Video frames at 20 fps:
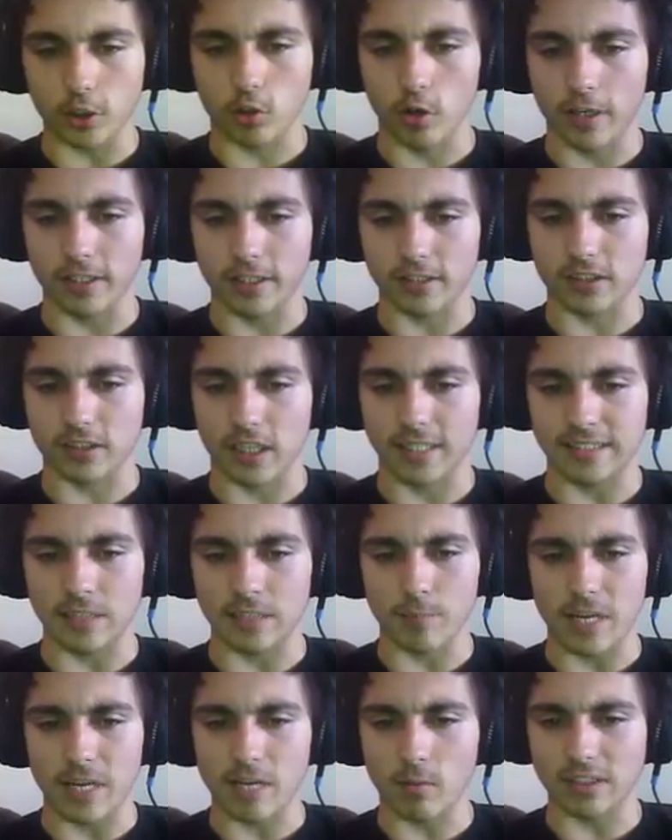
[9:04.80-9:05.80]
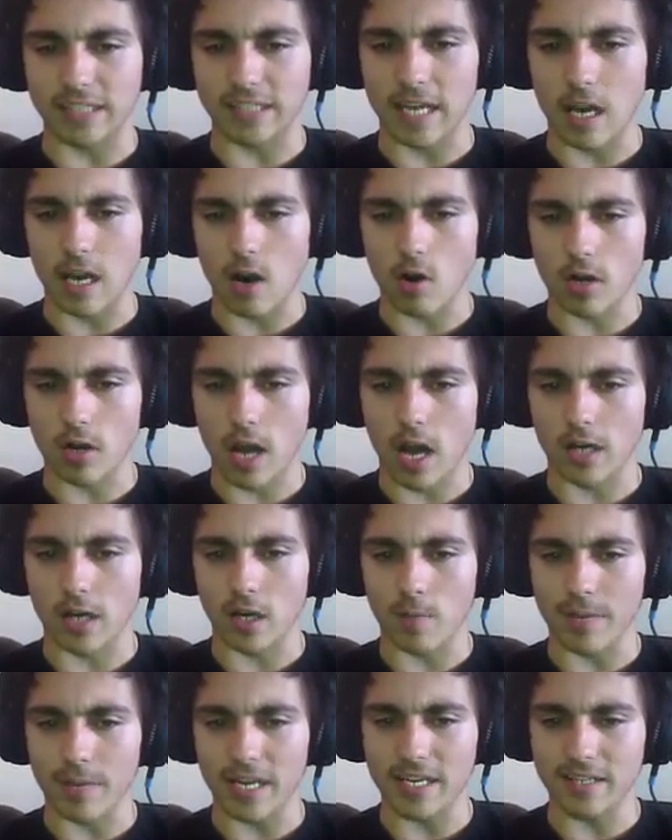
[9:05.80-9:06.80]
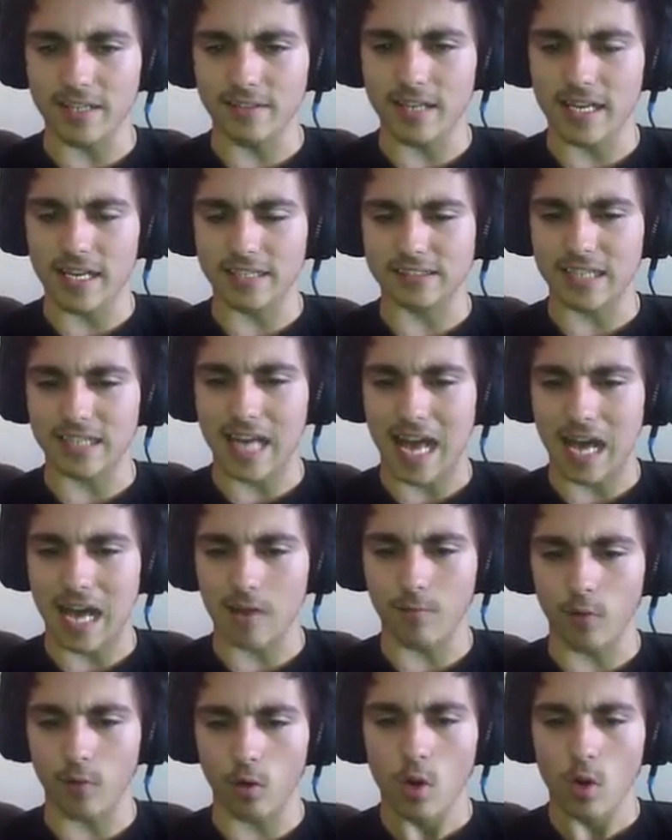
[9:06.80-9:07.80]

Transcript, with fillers: criticizing me, we're still gonna beat this level.